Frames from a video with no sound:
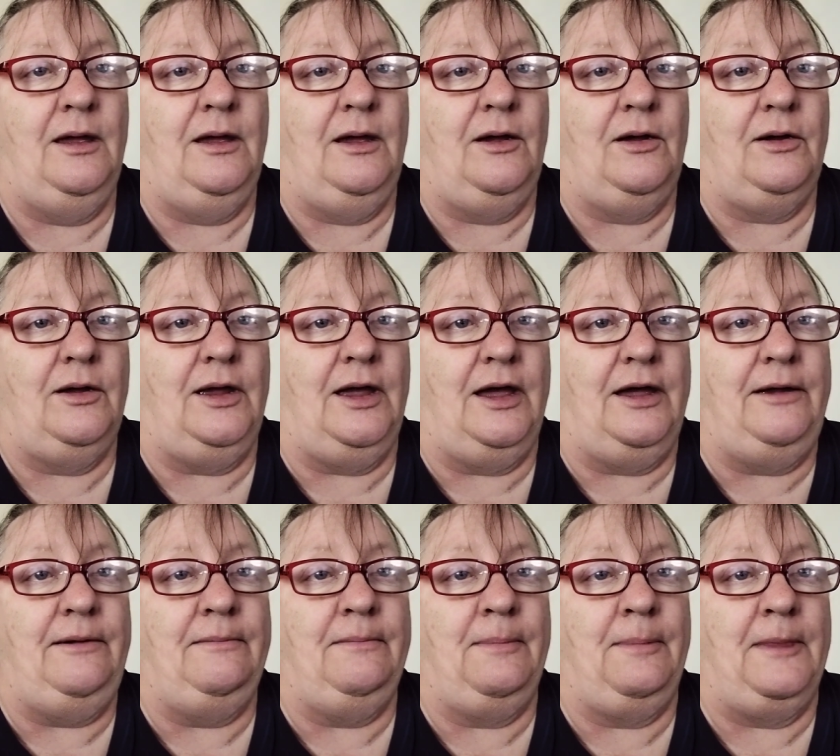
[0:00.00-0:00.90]
Okay?
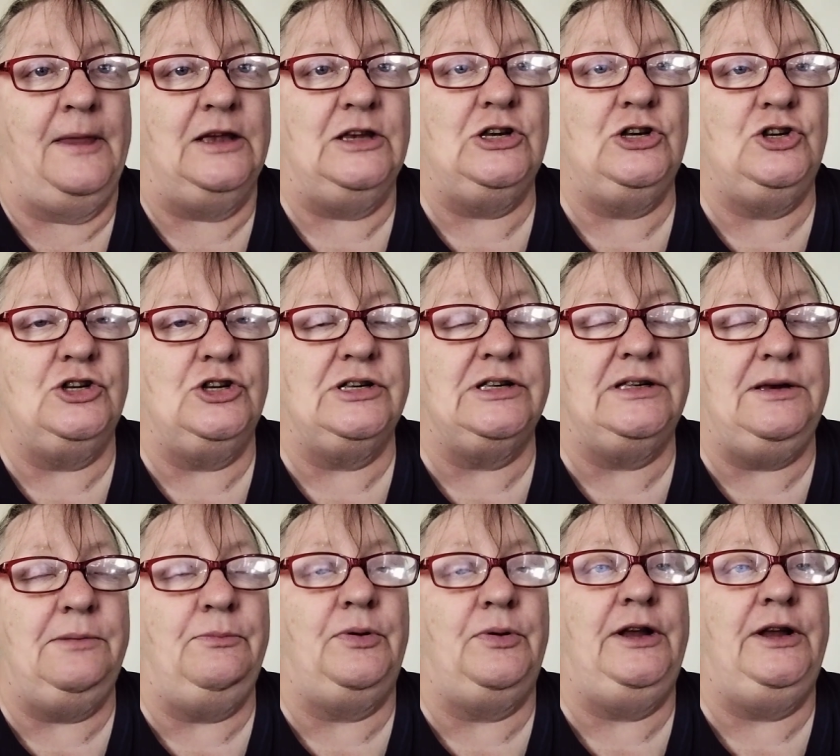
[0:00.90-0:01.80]
It's just
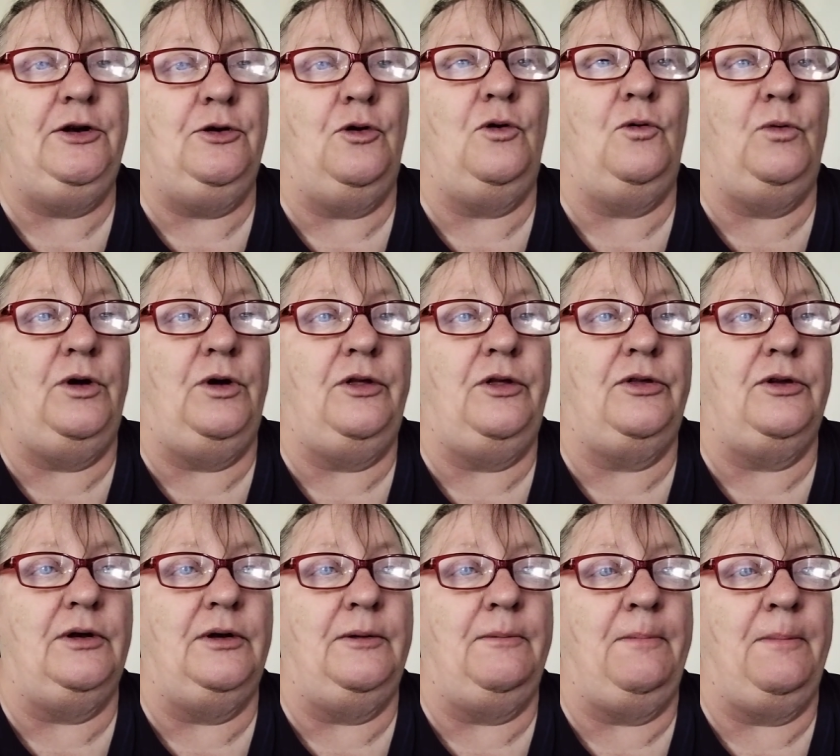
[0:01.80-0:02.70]
simply not worth it.
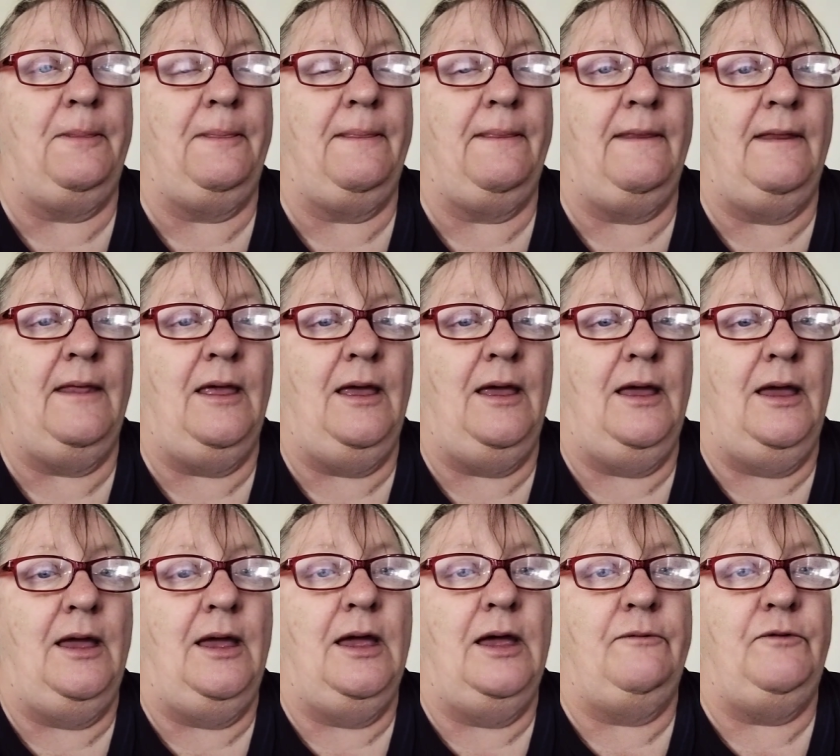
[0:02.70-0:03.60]

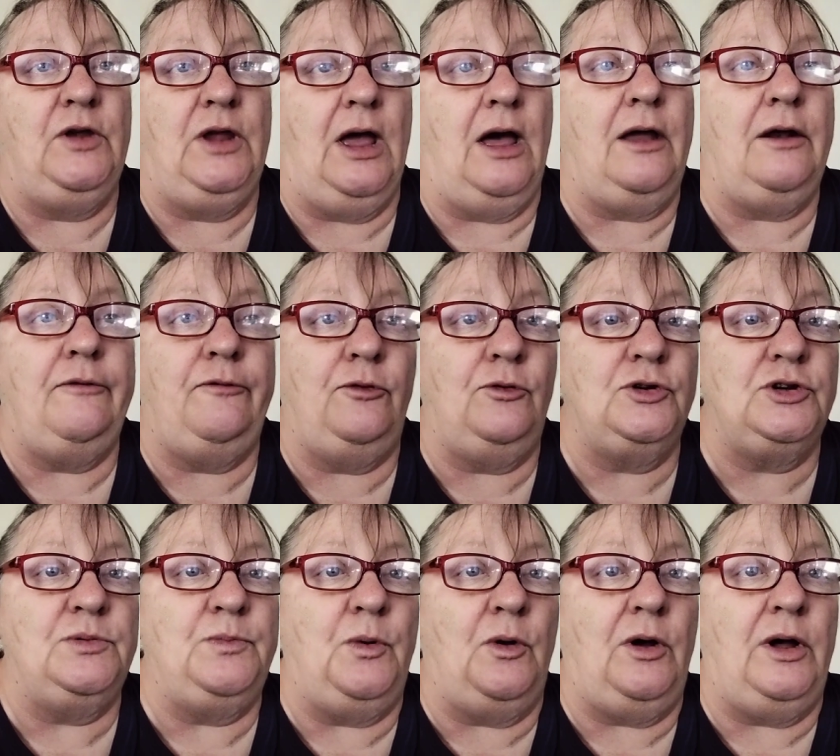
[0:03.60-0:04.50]
If you can't afford to
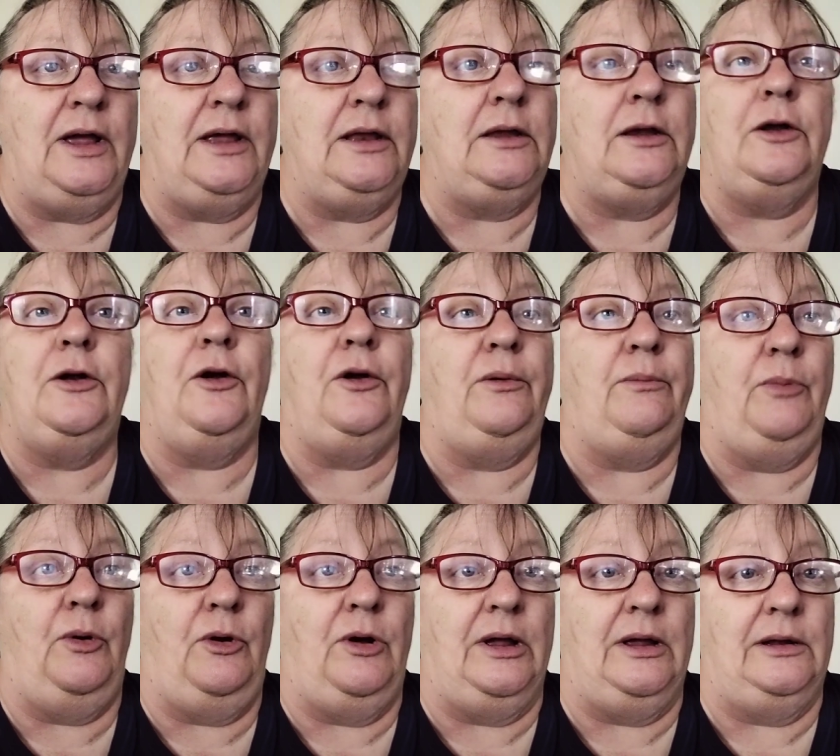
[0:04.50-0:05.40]
buy it, you don't
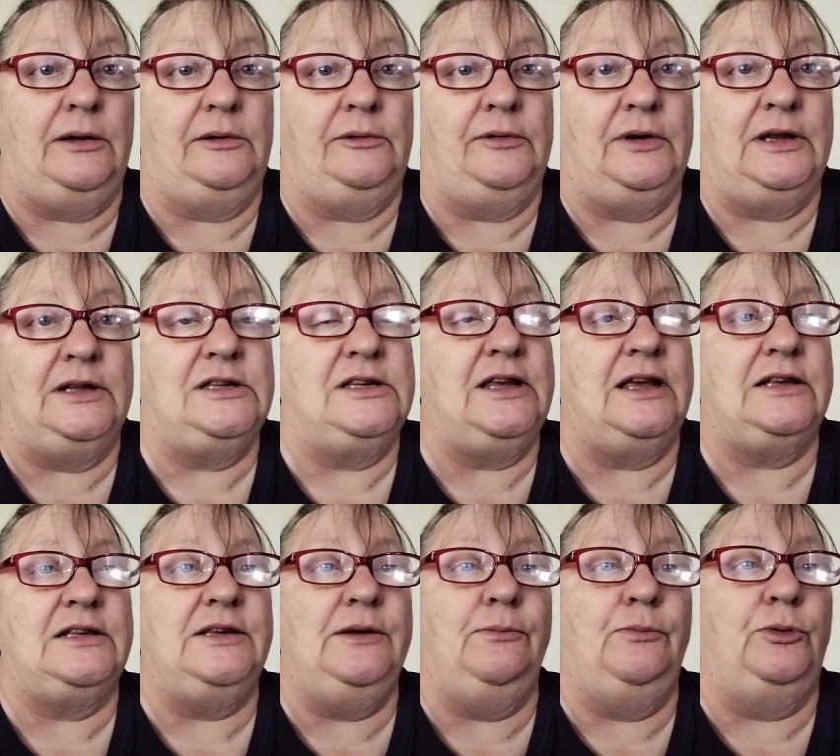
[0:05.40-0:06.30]
buy it. It's that
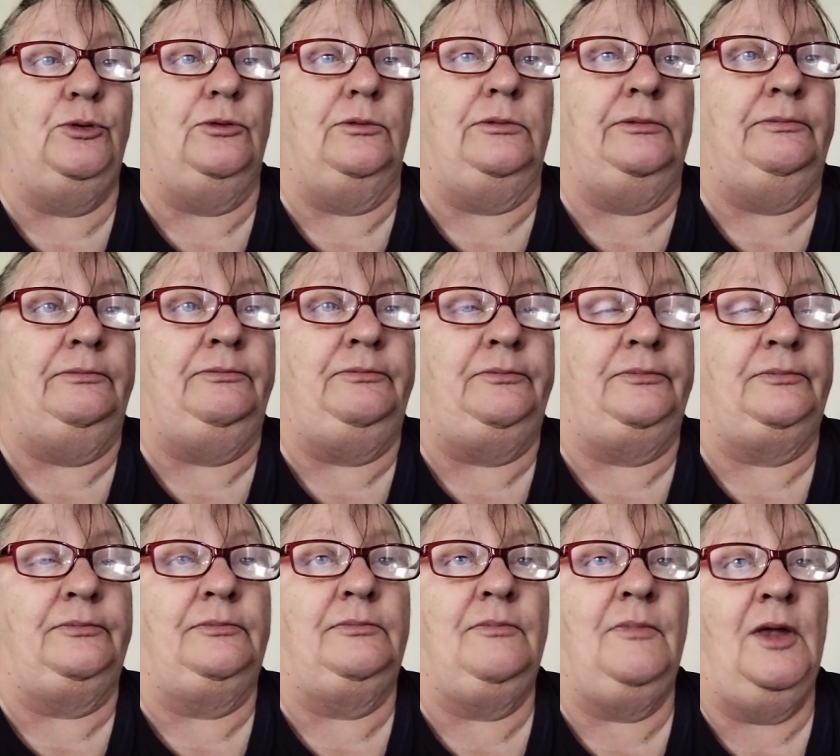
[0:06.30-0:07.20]
simple.
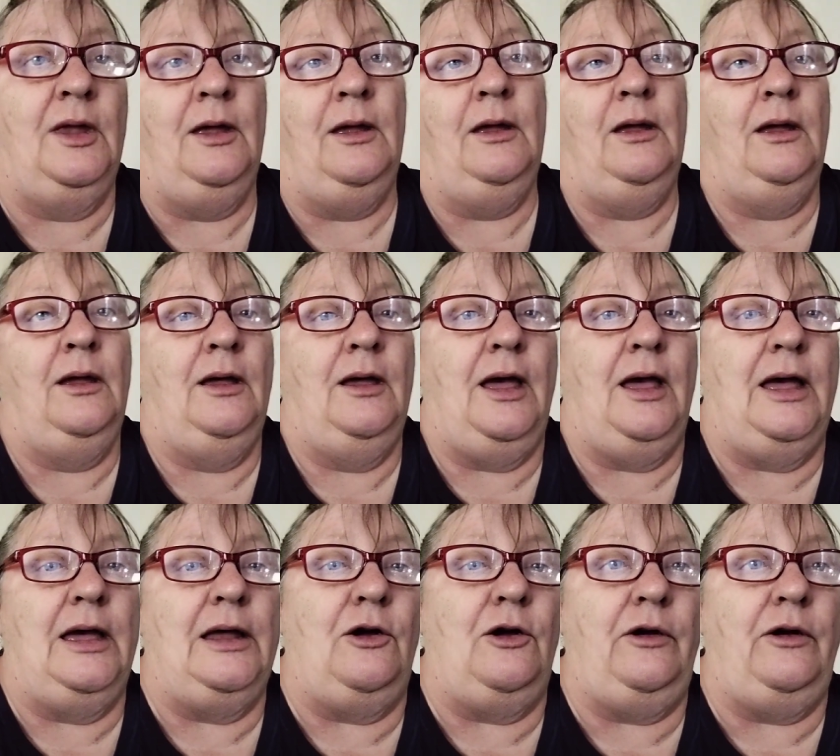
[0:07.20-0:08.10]

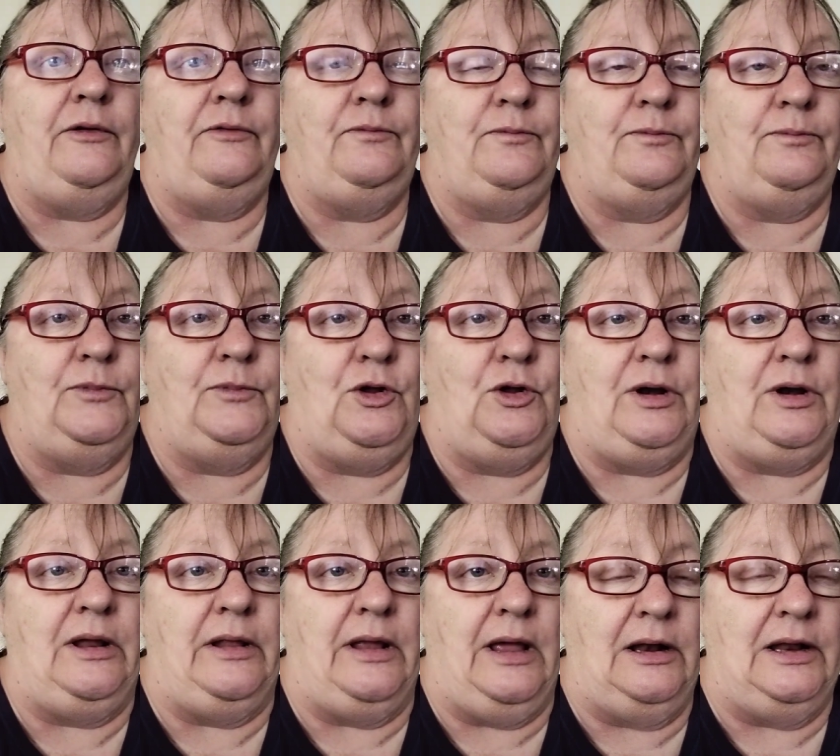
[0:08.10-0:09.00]
And I'm learning
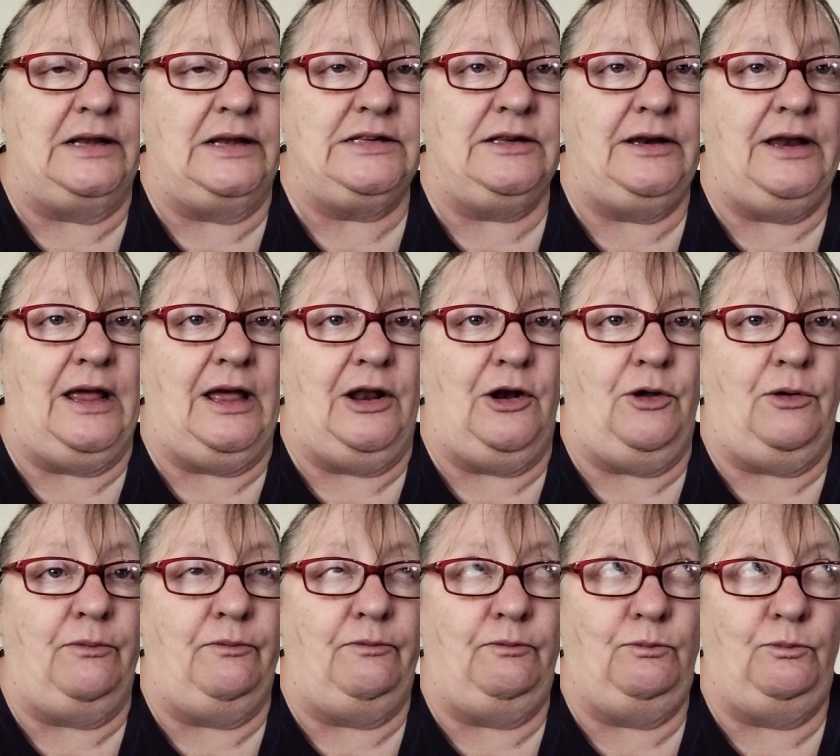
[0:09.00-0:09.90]
that lesson now, and
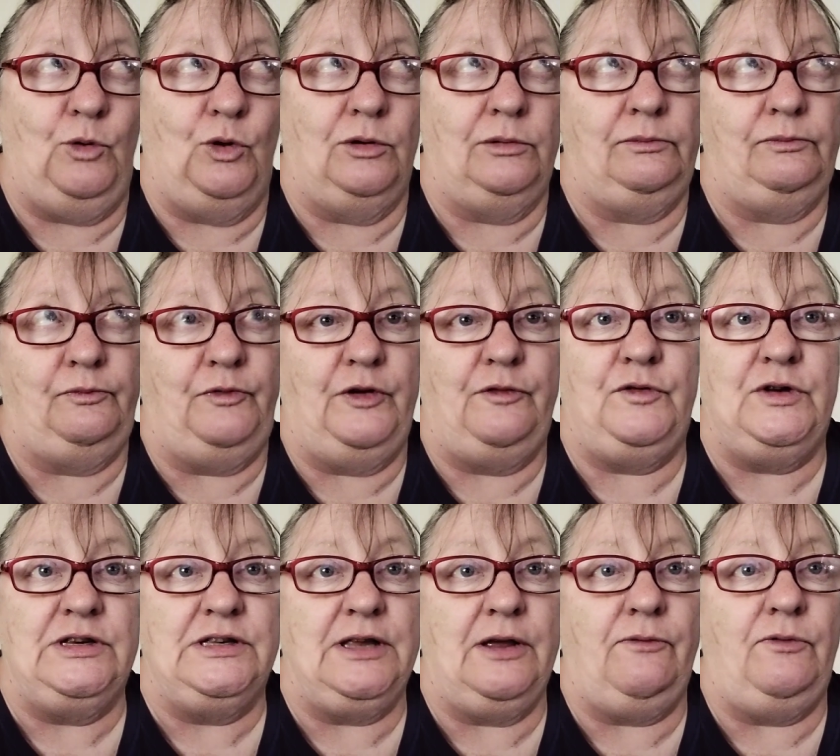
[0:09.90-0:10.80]
I'm,
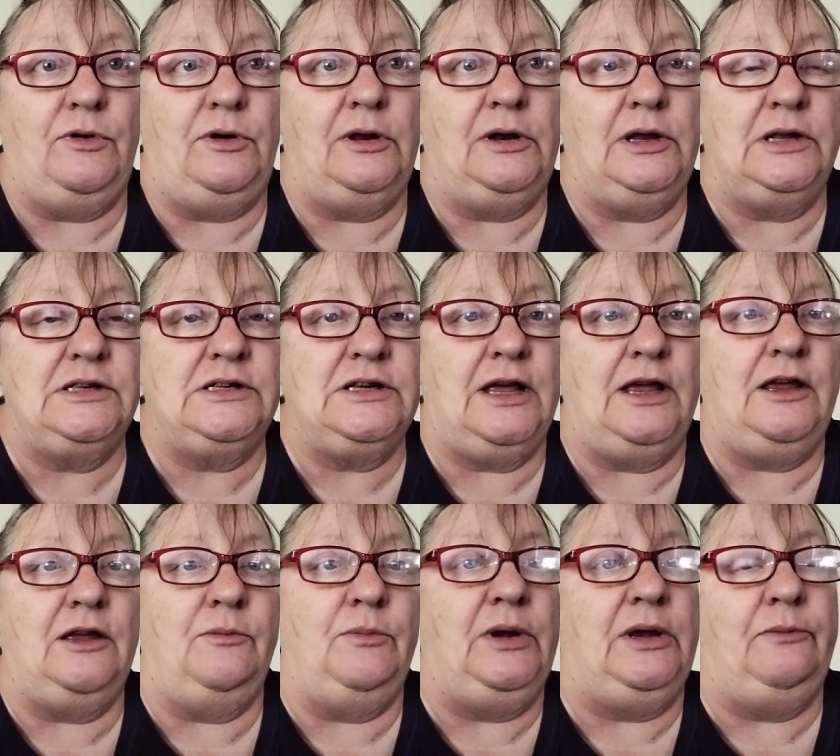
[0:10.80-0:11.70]
57, and it's
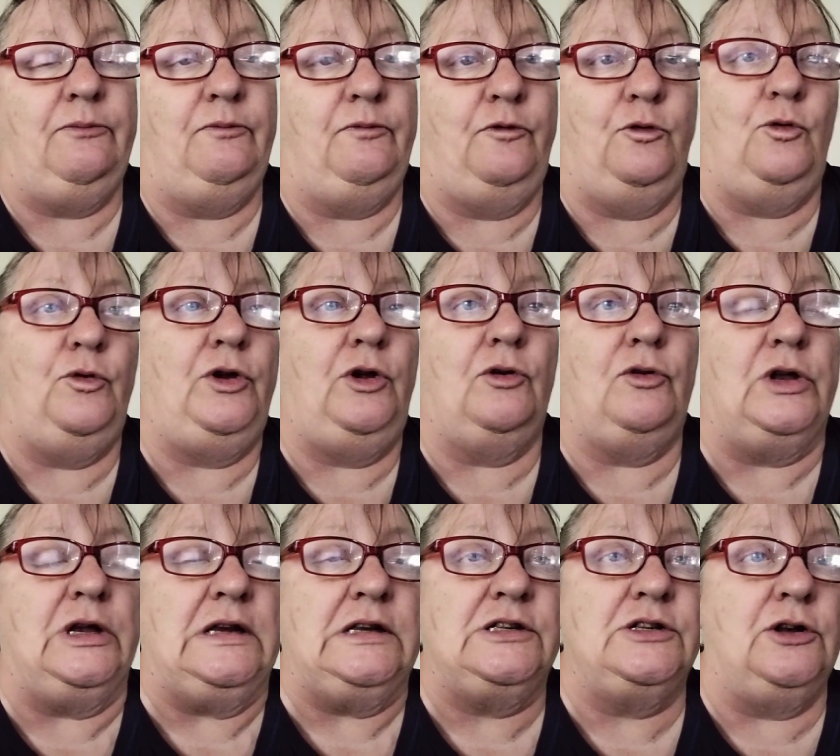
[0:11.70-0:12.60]
taken me 40 odd
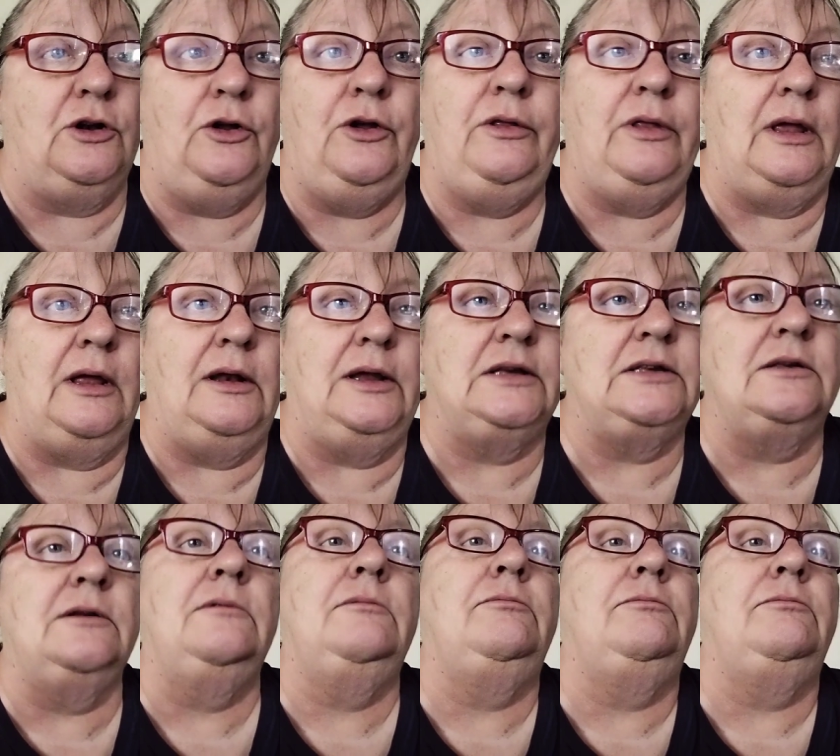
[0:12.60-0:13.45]
years to learn that lesson.